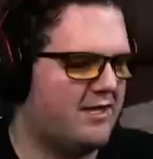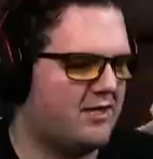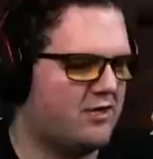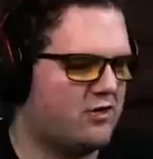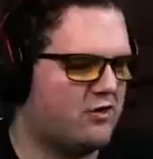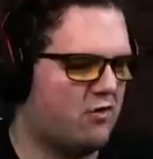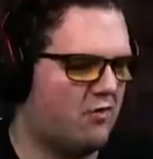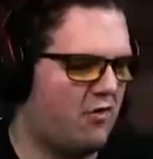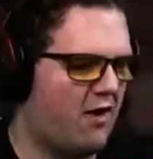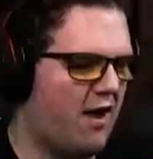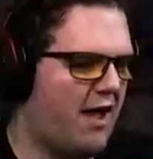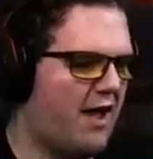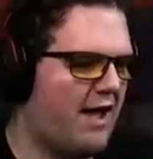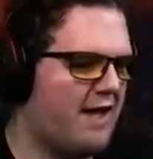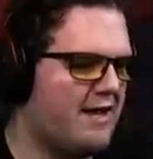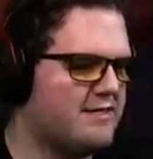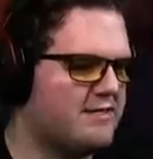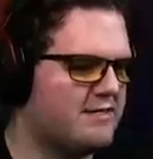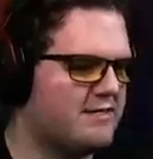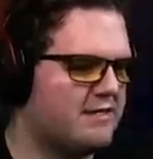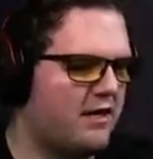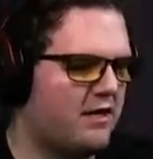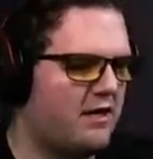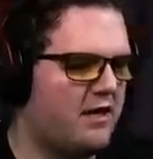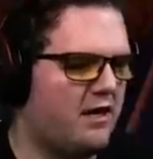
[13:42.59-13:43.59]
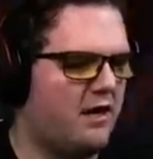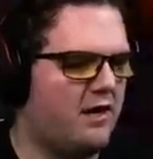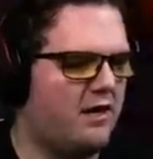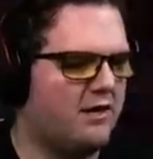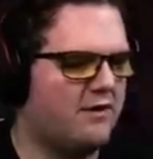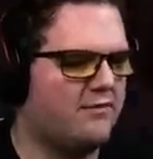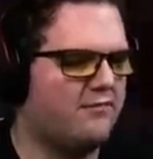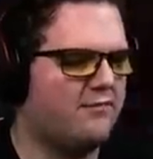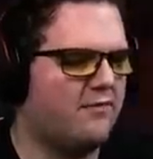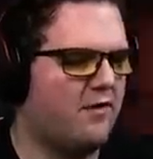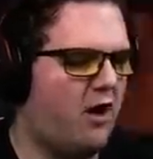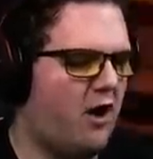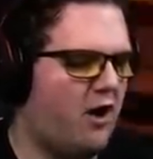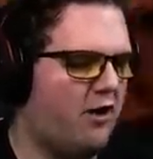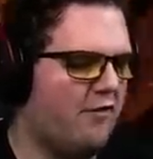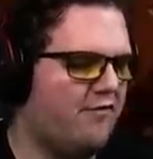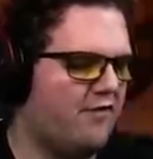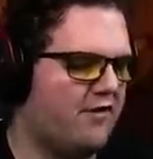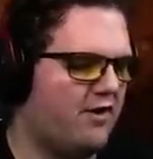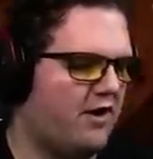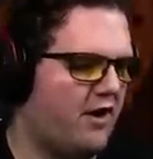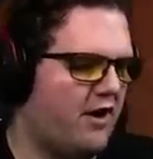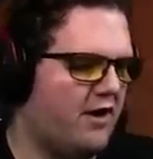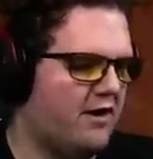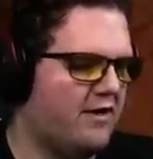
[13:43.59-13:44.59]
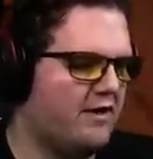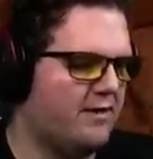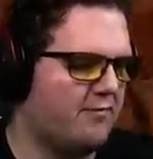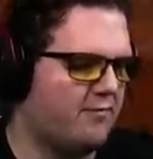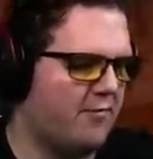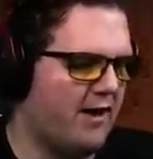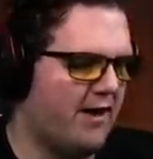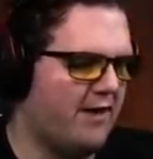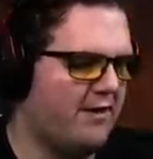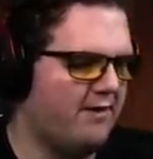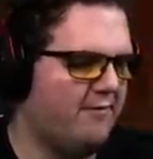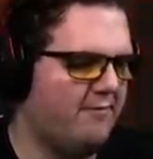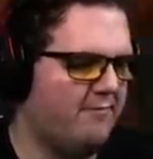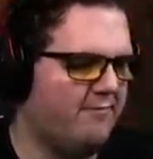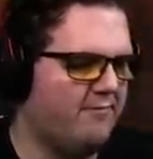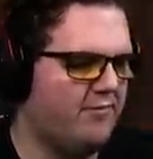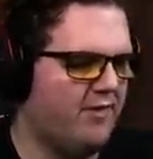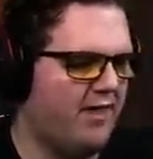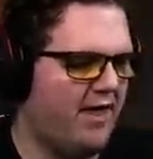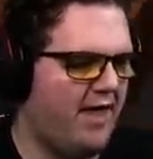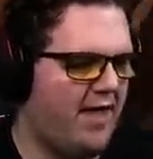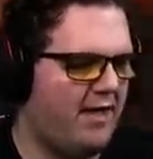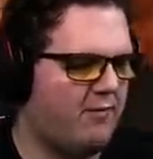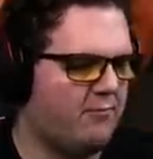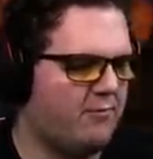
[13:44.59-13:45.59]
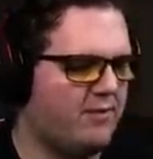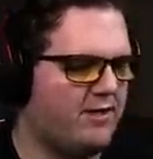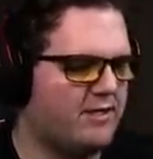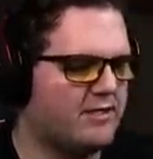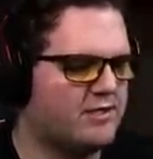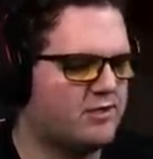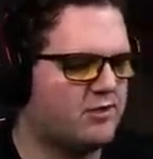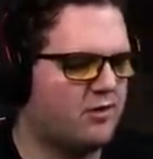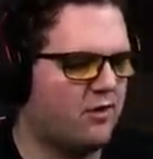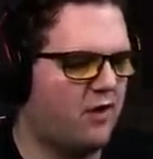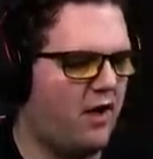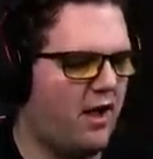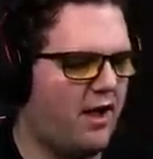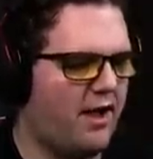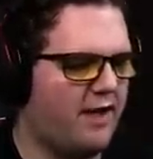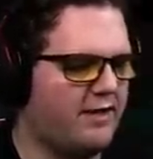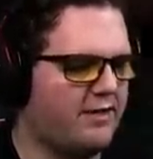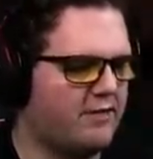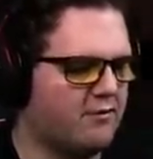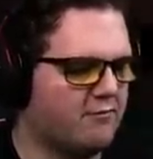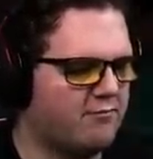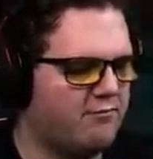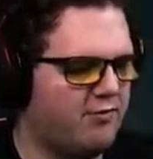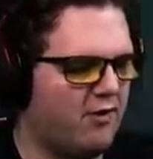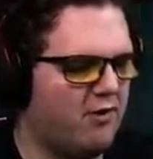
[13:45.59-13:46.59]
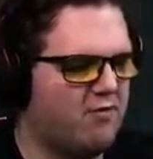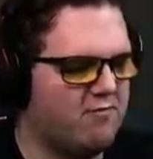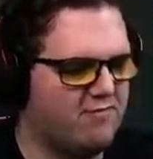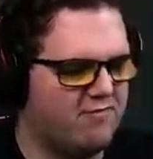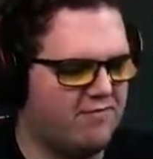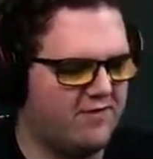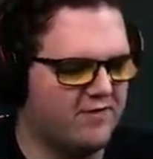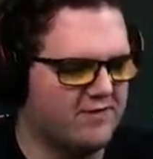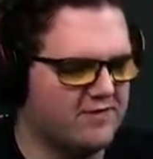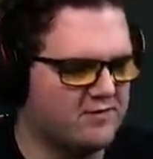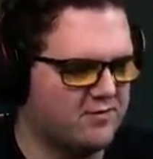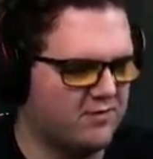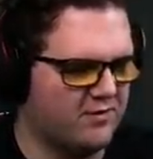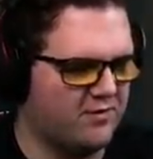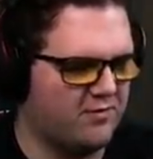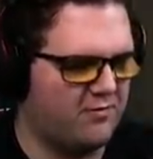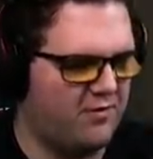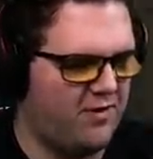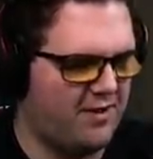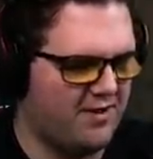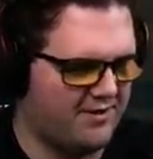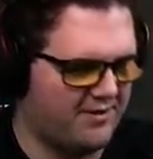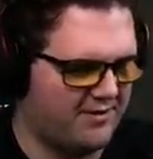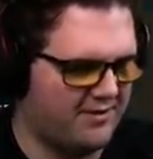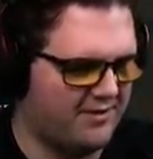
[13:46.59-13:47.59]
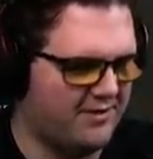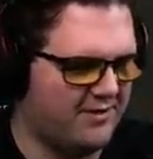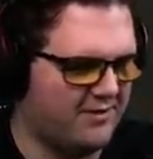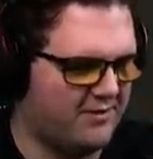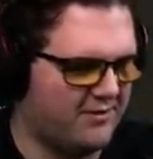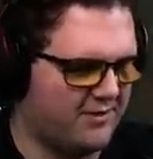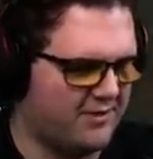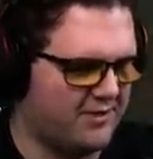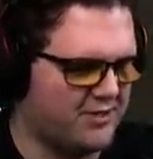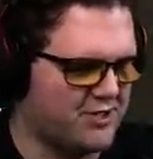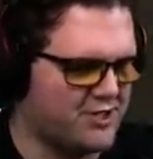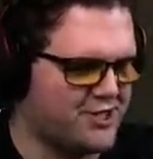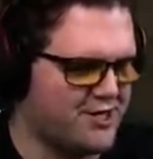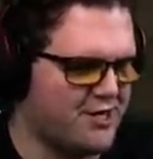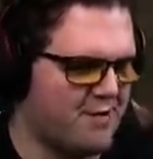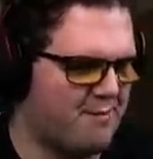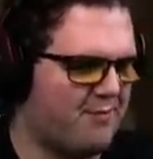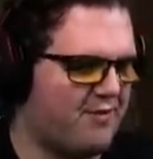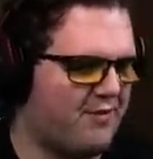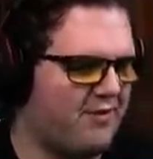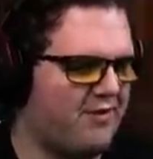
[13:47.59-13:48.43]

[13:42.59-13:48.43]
cries off and on at random, and when it's crying, your boat fills with water, or your ship.